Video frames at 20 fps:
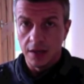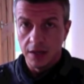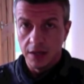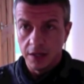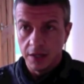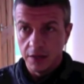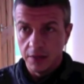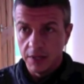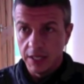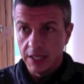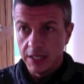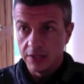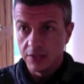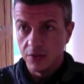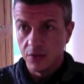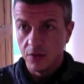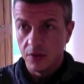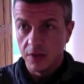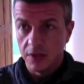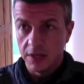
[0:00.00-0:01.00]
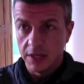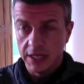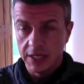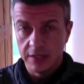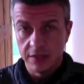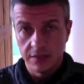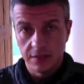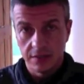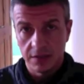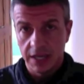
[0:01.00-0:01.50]
You know, he
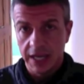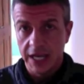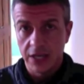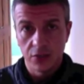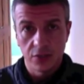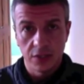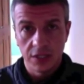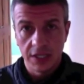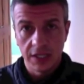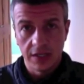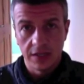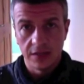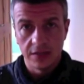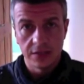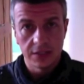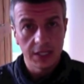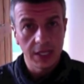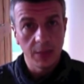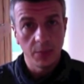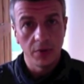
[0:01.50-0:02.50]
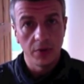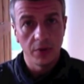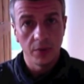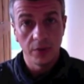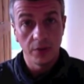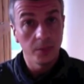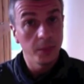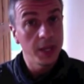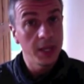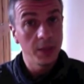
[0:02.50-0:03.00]
doesn't casually sleep
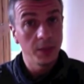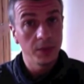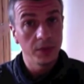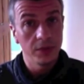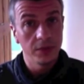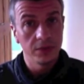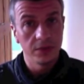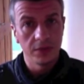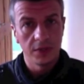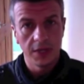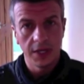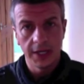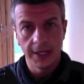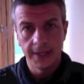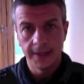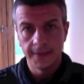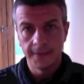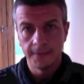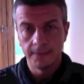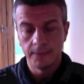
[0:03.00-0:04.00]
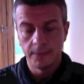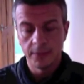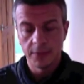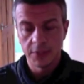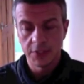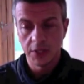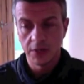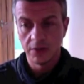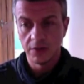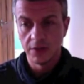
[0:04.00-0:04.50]
with people.
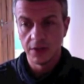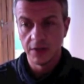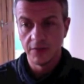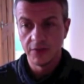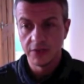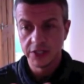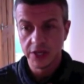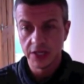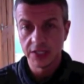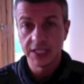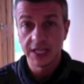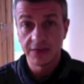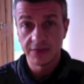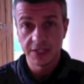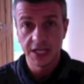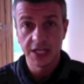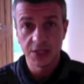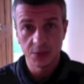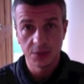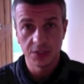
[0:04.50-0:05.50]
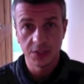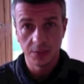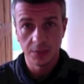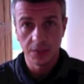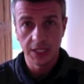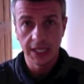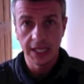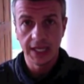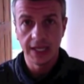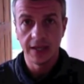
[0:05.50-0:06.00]
So if he's going to have sex with
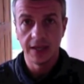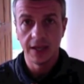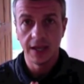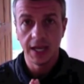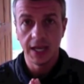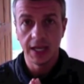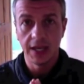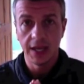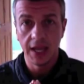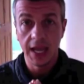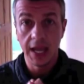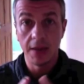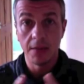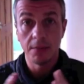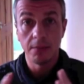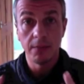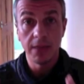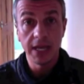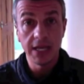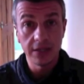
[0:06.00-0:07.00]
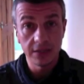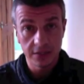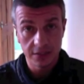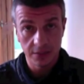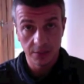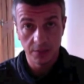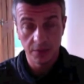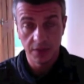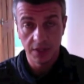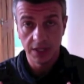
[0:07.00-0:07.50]
somebody, it means
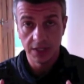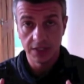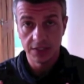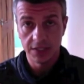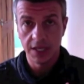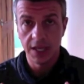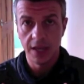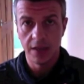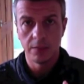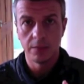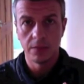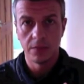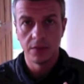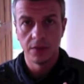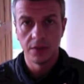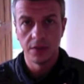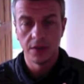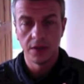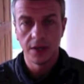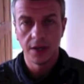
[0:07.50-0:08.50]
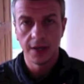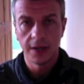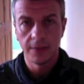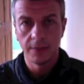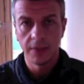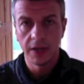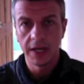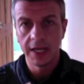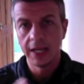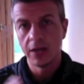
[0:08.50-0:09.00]
something to him,
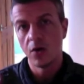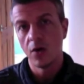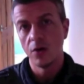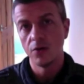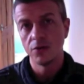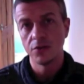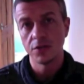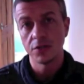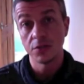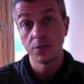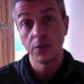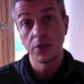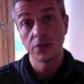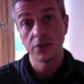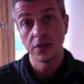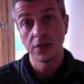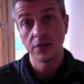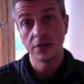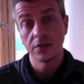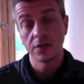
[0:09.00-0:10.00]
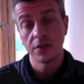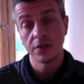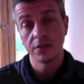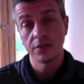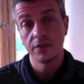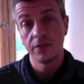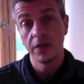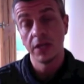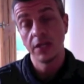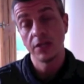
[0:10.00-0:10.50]
and he can't just switch those
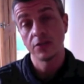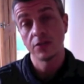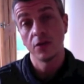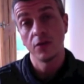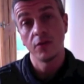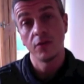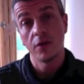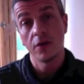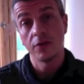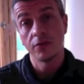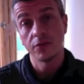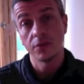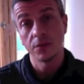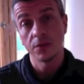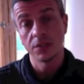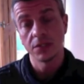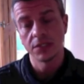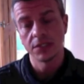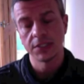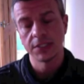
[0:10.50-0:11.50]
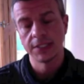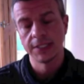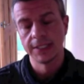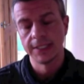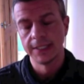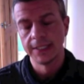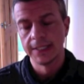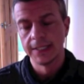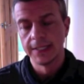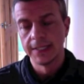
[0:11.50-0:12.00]
feelings off afterwards.
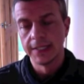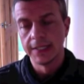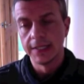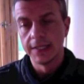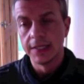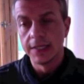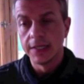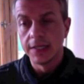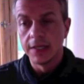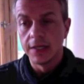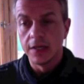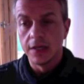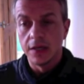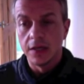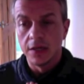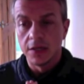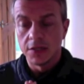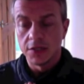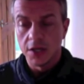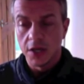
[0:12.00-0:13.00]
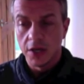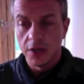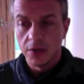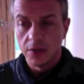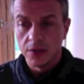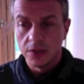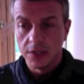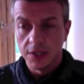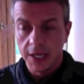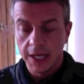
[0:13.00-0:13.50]

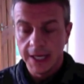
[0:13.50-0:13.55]
So